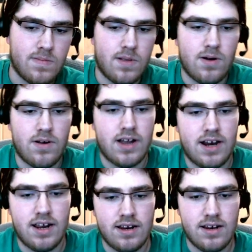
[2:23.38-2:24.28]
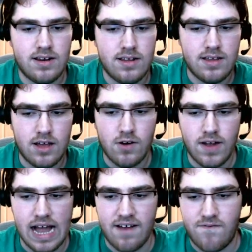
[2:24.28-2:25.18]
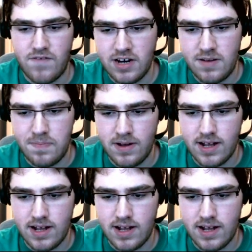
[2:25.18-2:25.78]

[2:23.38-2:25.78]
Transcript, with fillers: Okay then. Oh, you got Facebook?